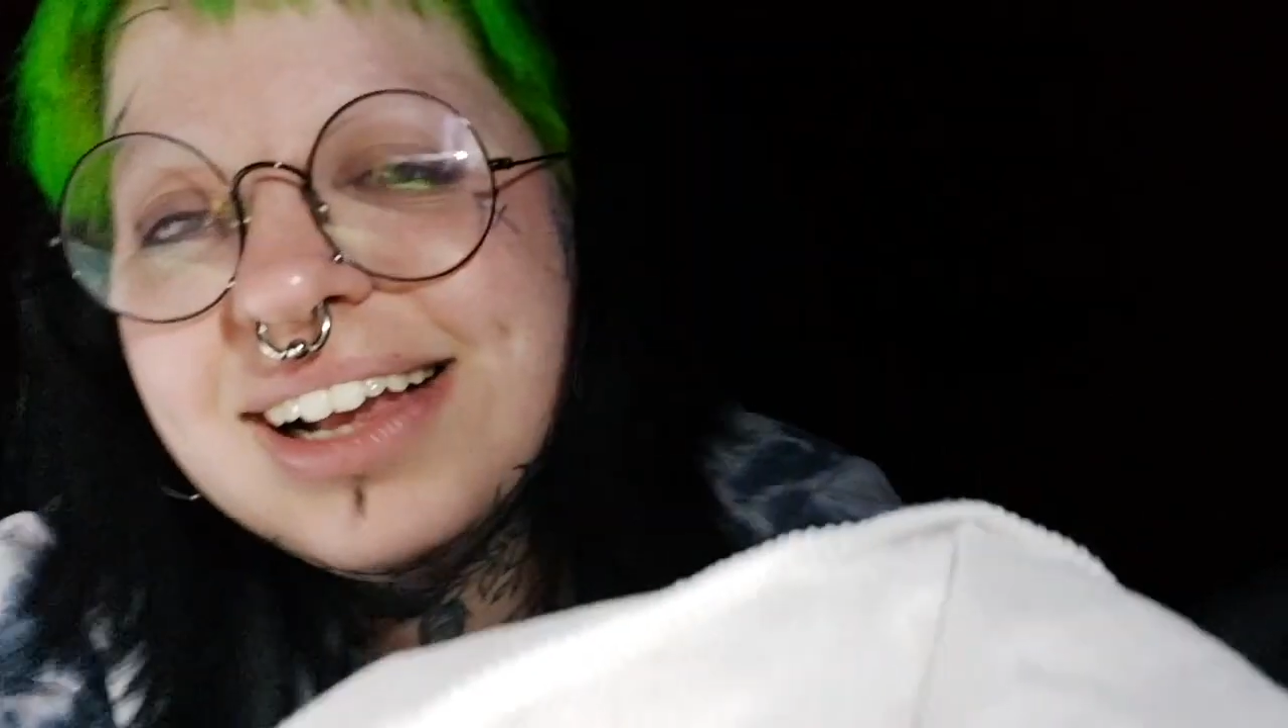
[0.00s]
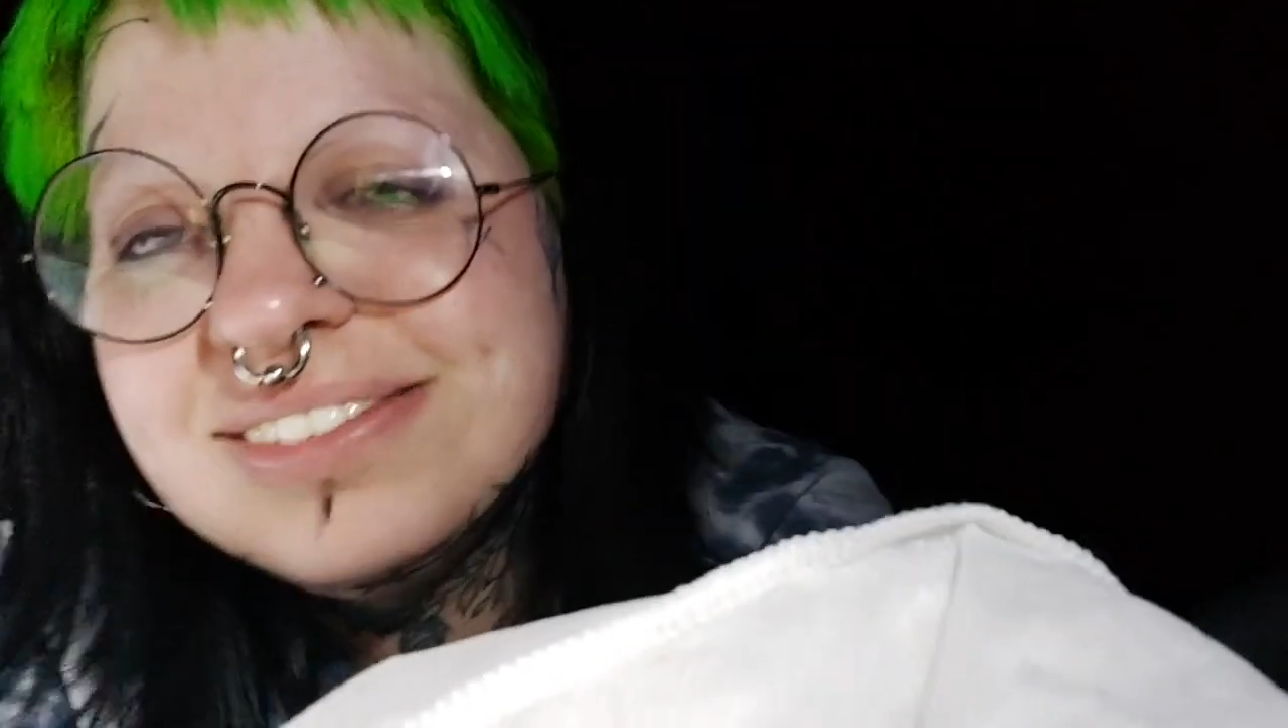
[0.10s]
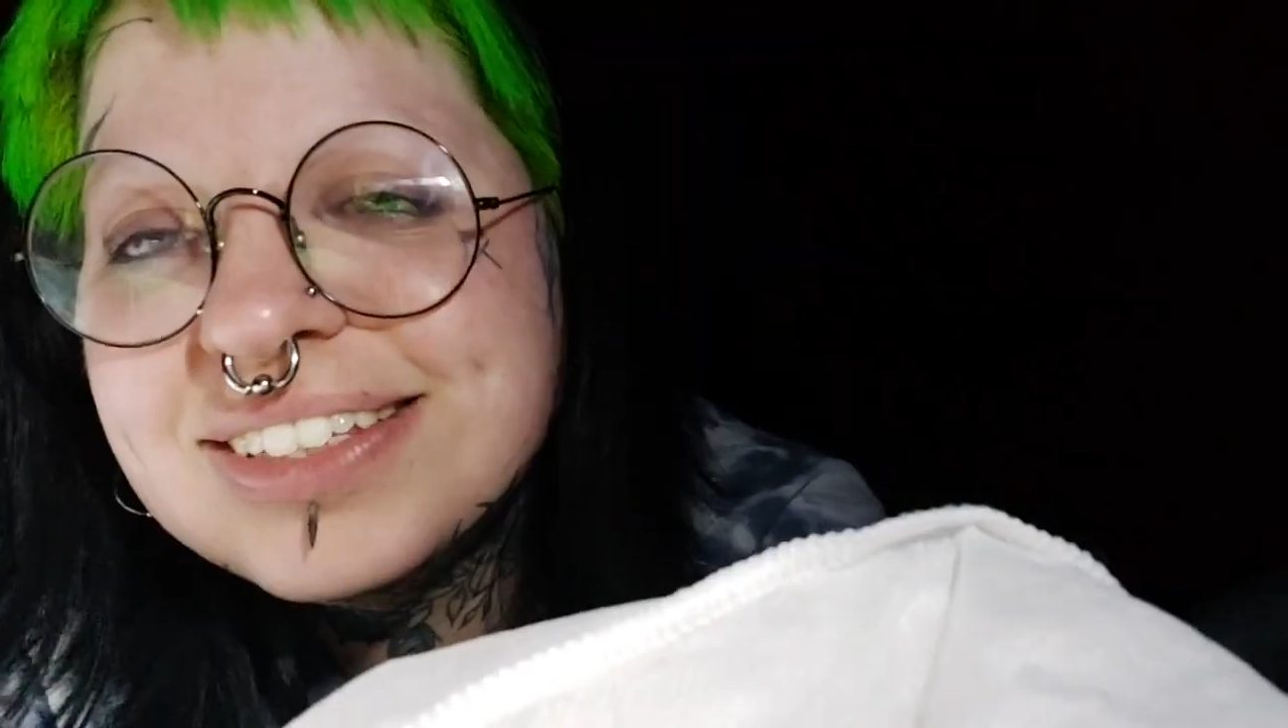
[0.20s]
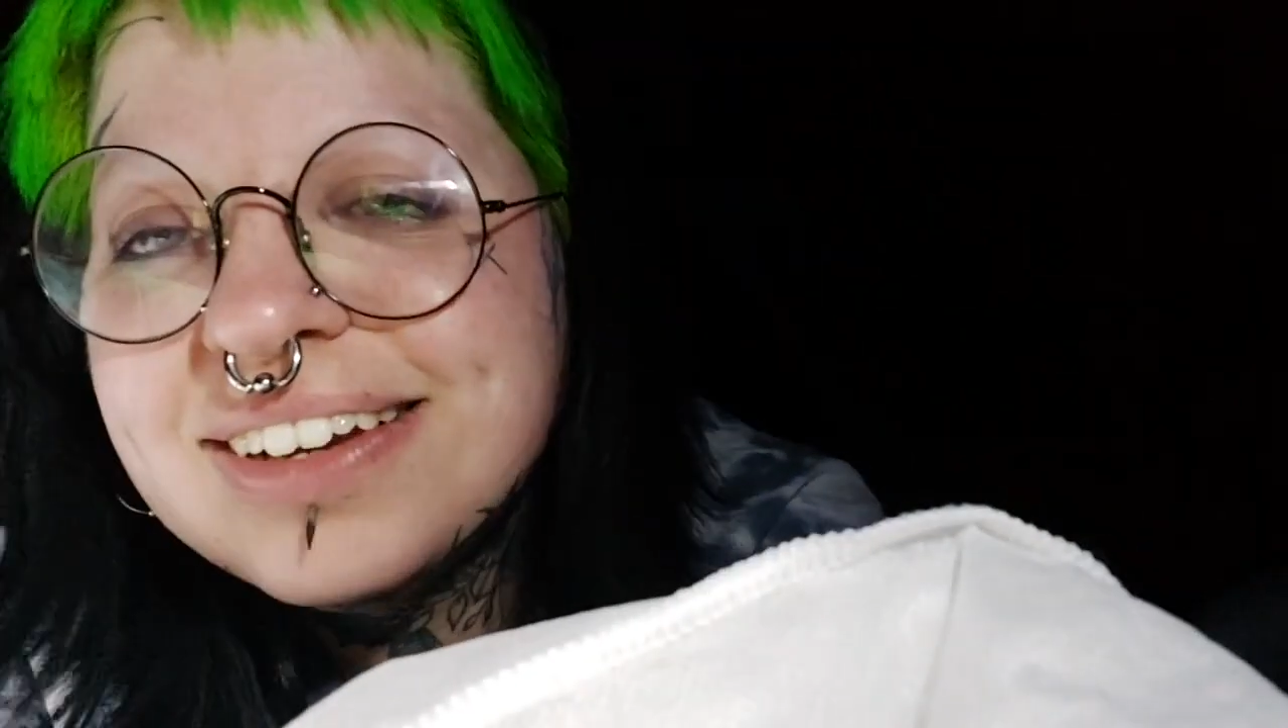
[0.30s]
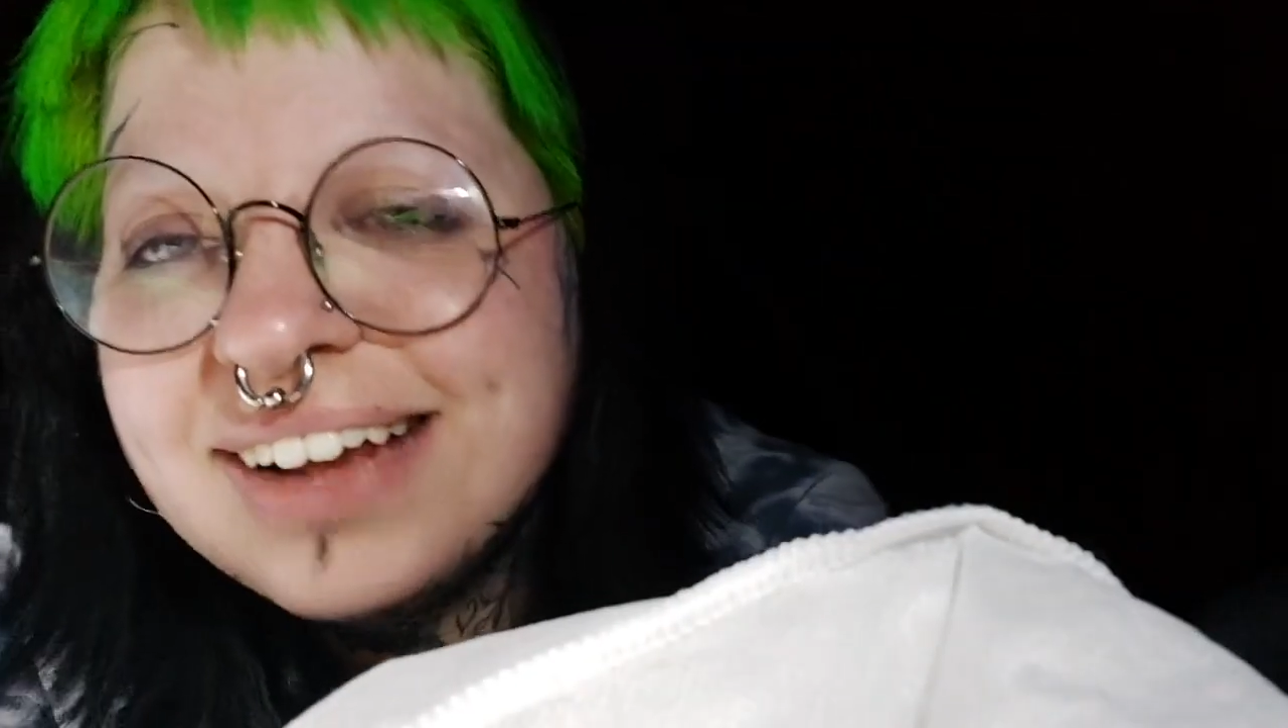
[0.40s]

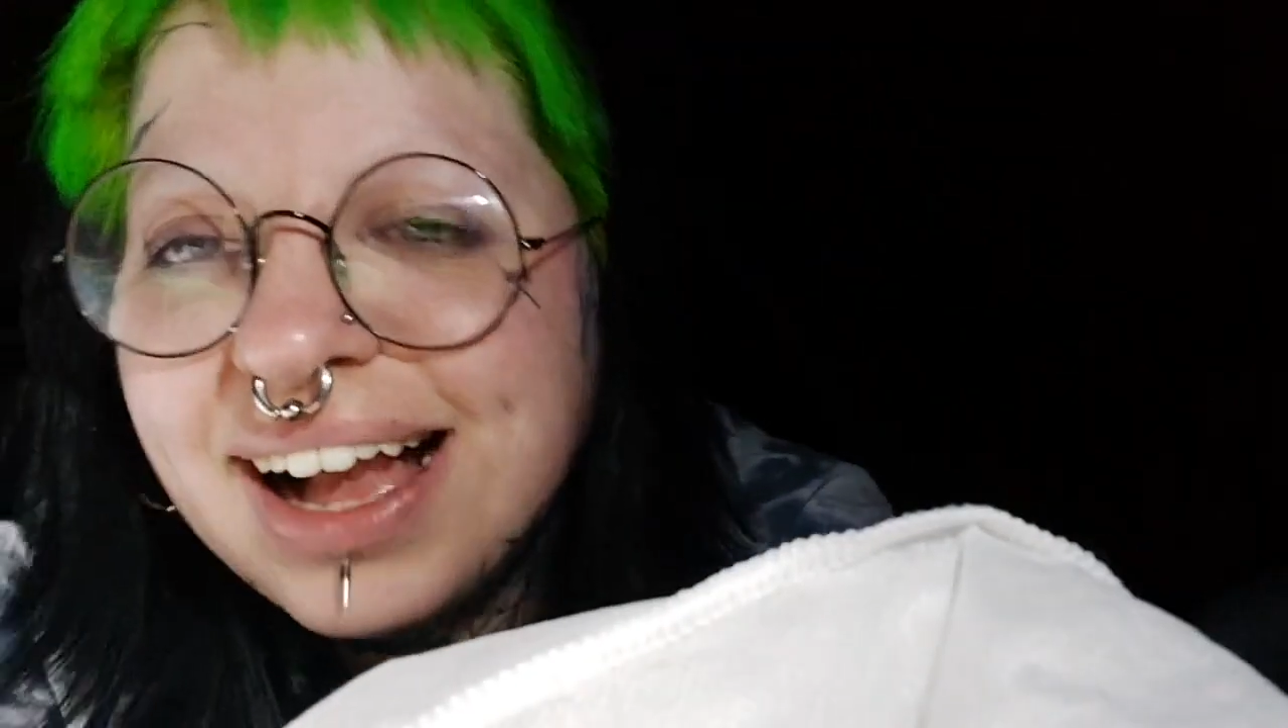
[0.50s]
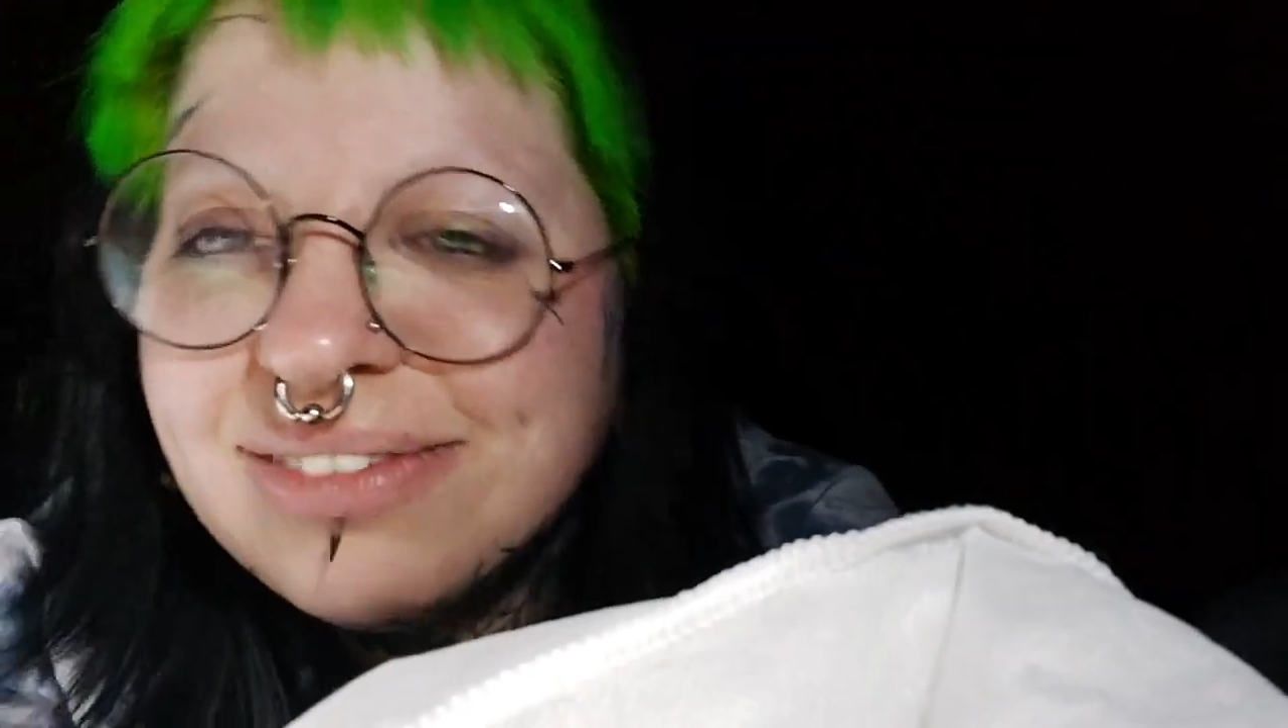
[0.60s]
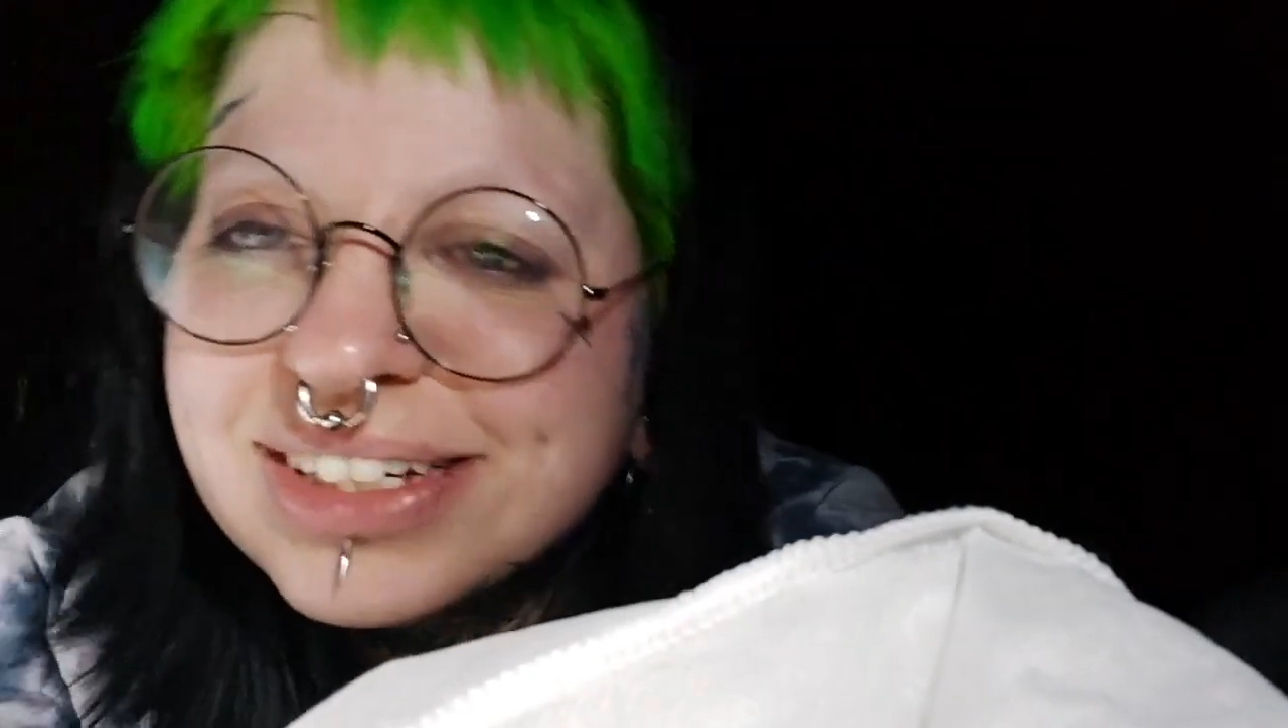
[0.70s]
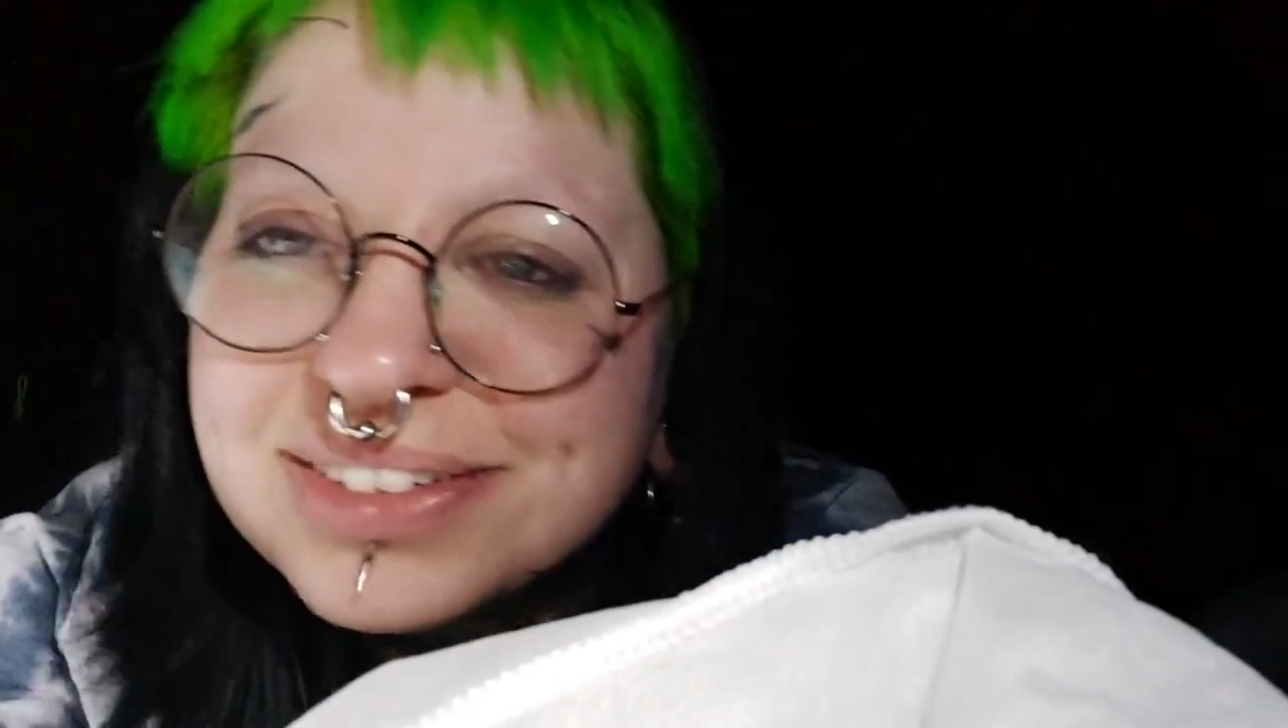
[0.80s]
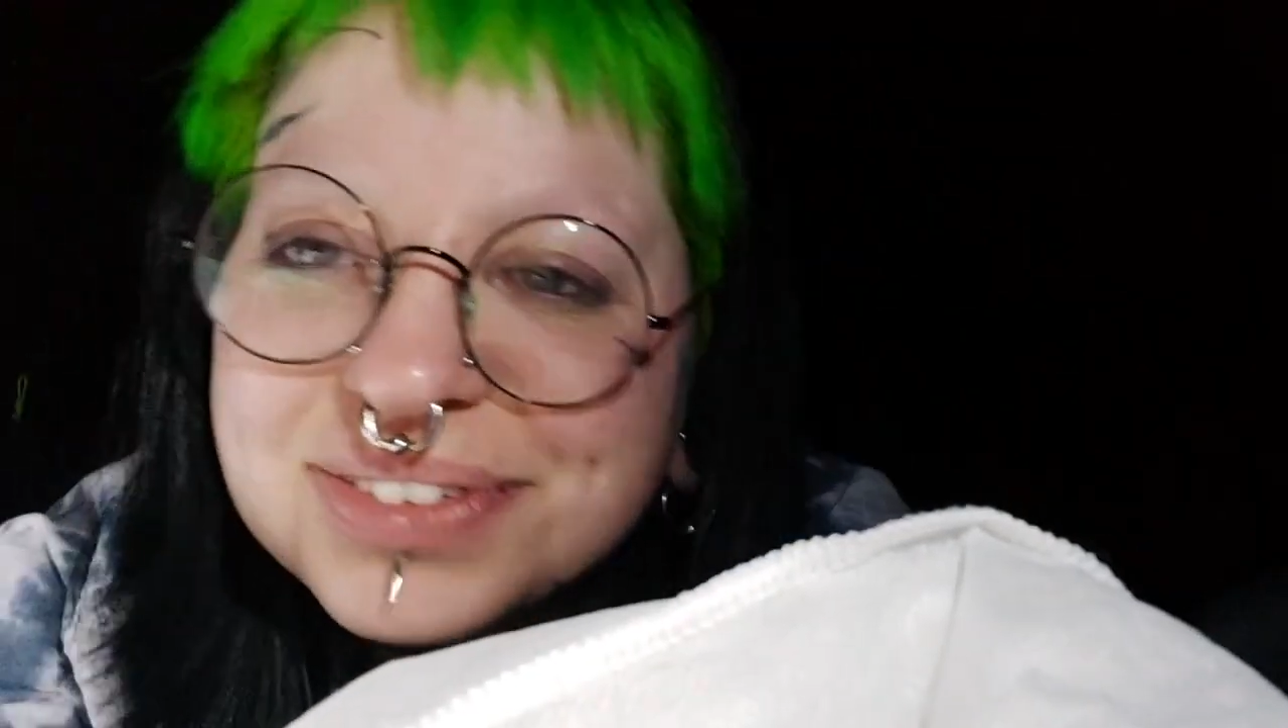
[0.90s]
I'm so happy to